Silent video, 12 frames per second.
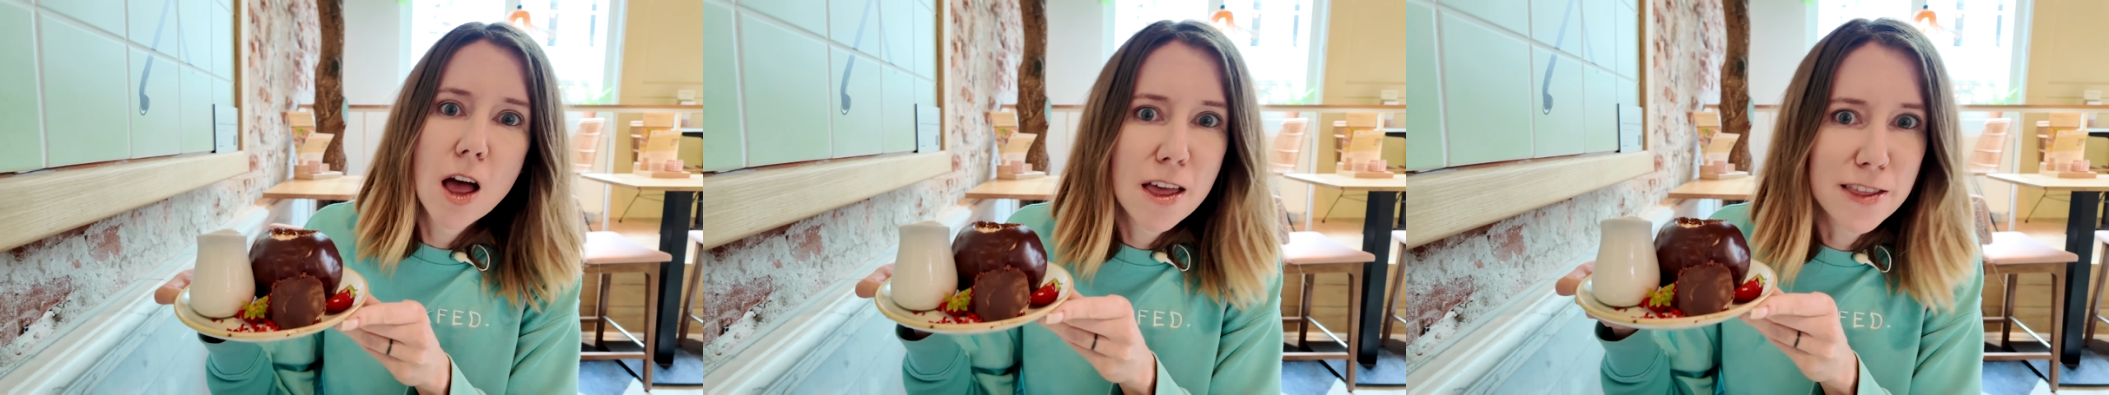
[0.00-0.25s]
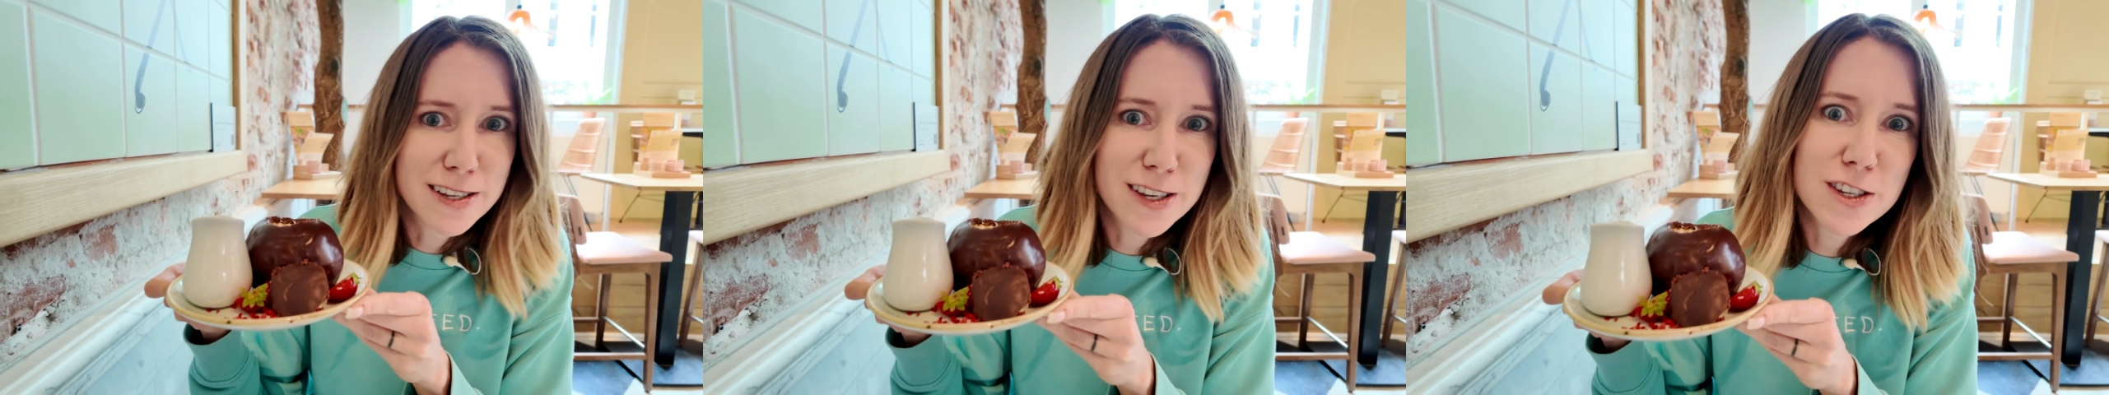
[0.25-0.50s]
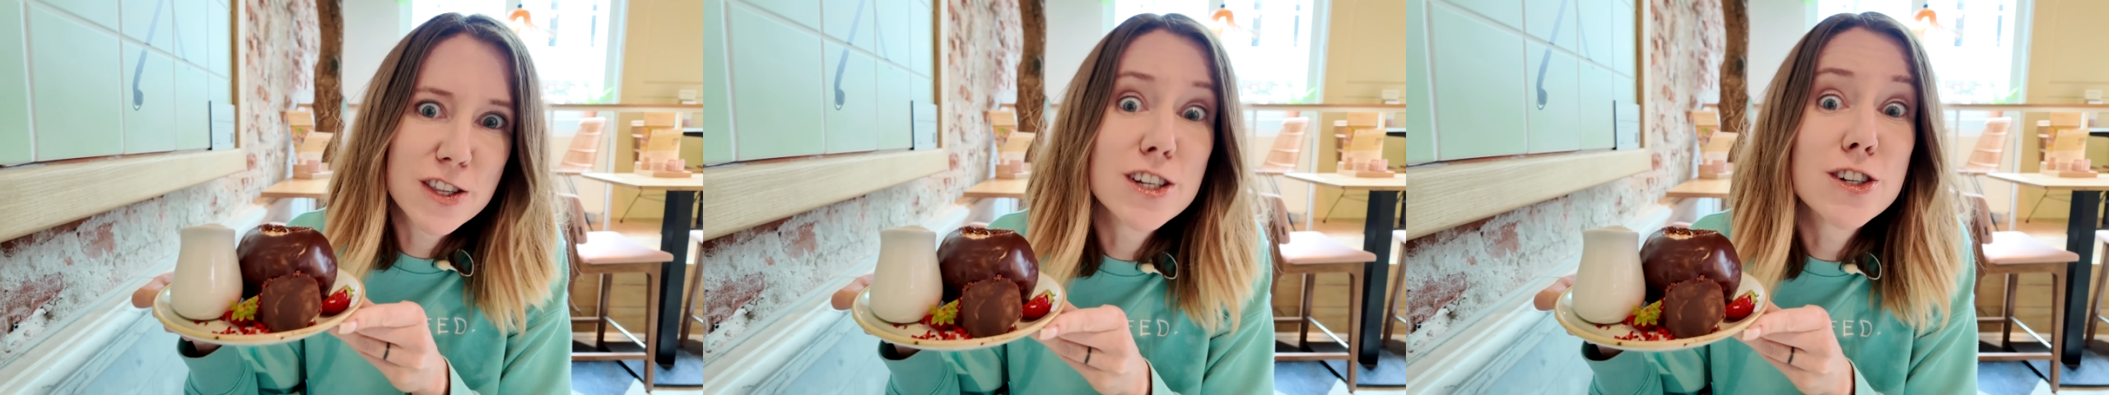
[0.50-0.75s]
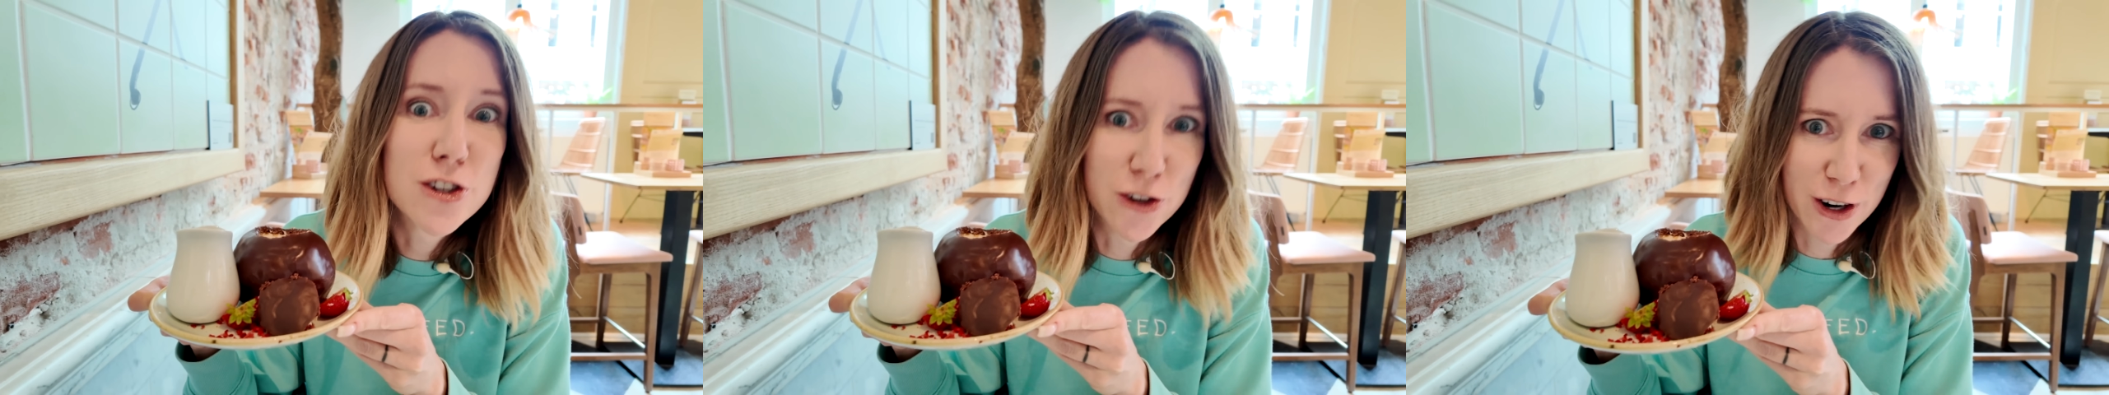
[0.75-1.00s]
This is
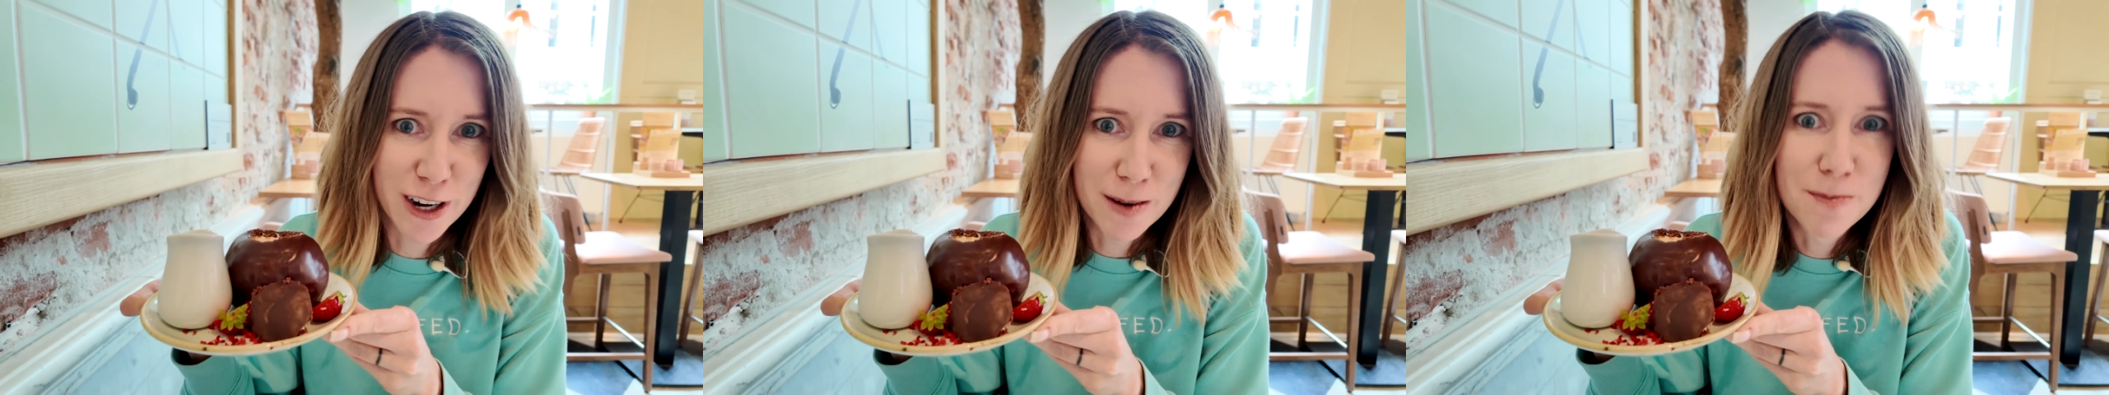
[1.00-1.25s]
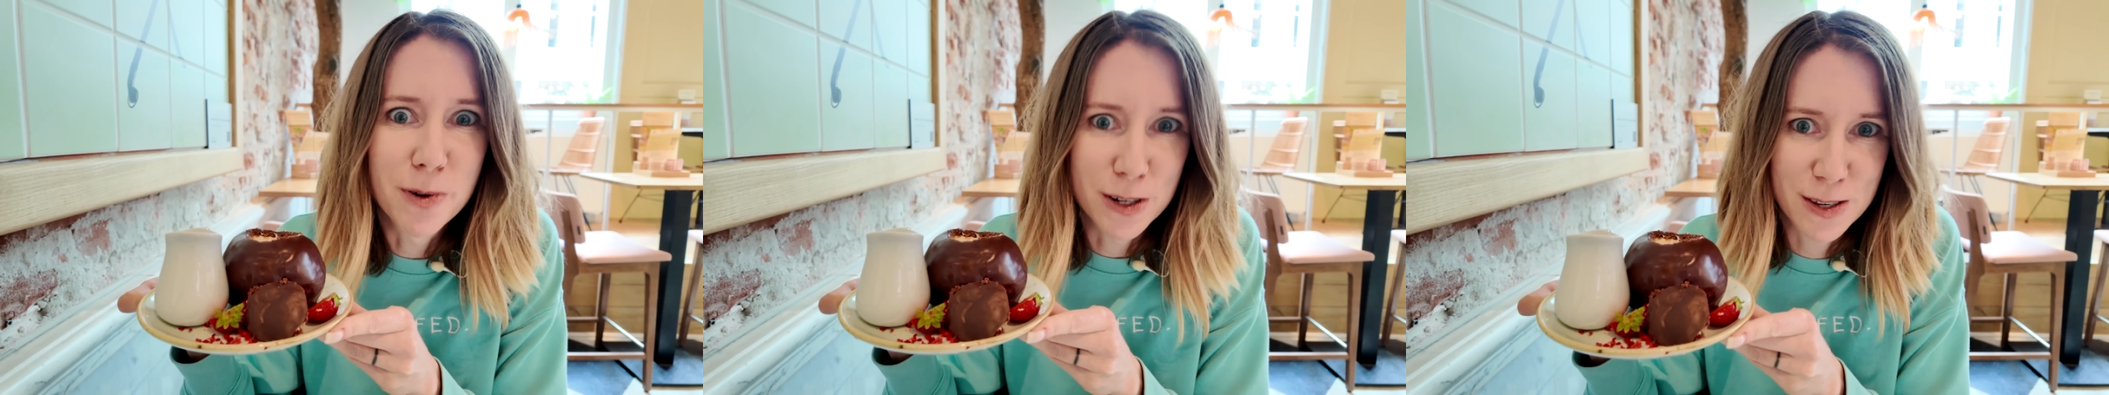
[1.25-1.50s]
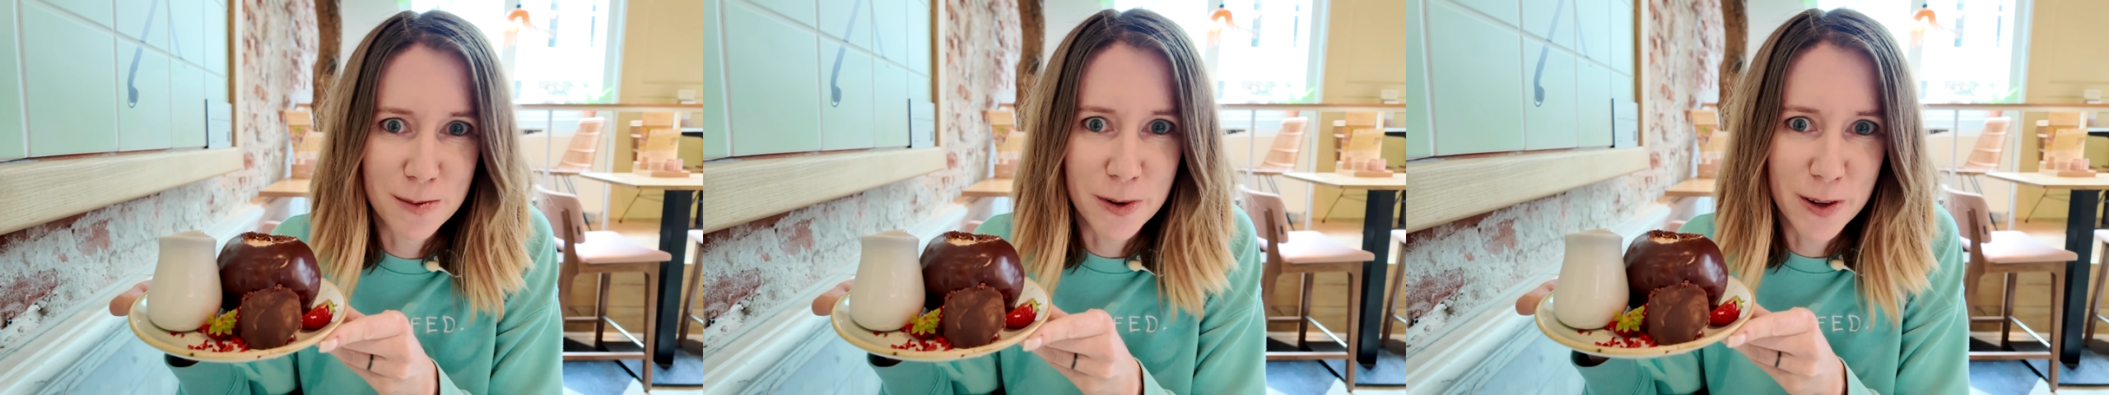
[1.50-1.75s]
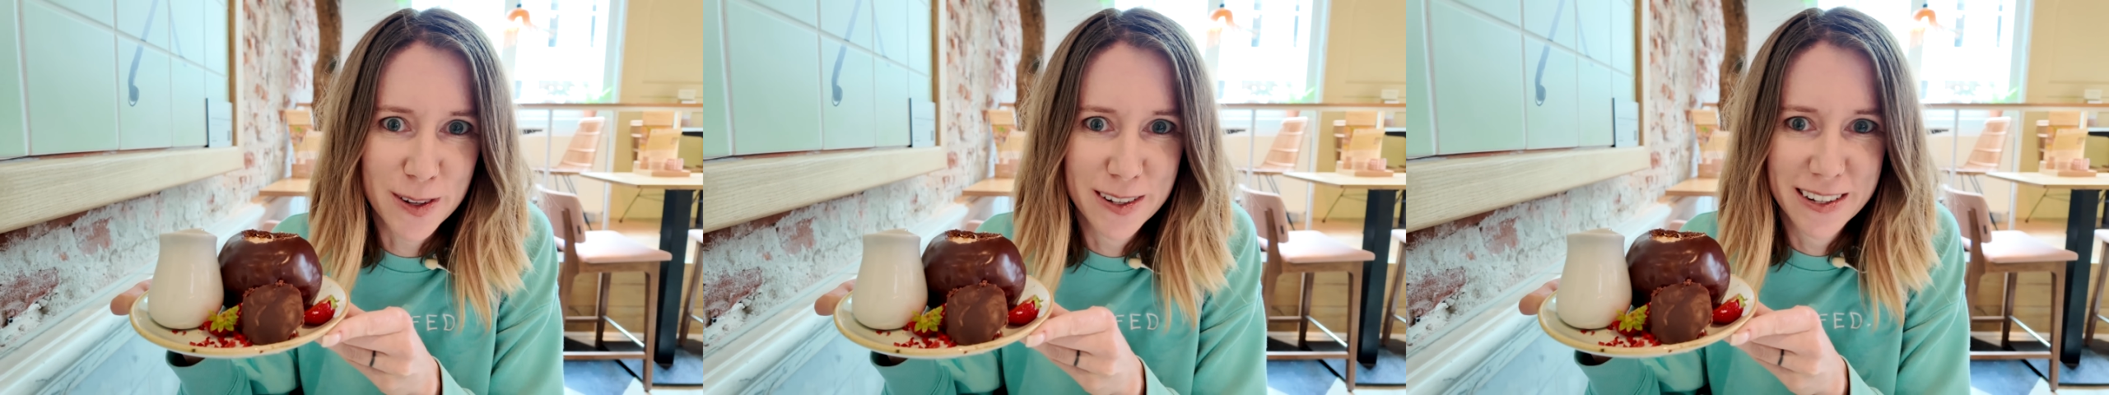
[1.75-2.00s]
the dirty bossable.